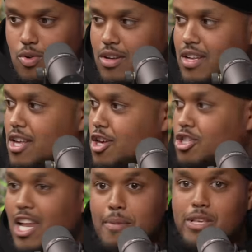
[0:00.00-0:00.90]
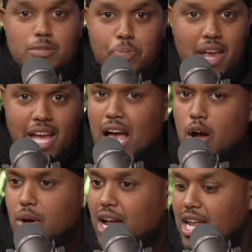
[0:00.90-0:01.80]
Cool. So let me just break it
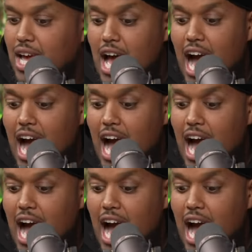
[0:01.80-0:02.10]
down quickly.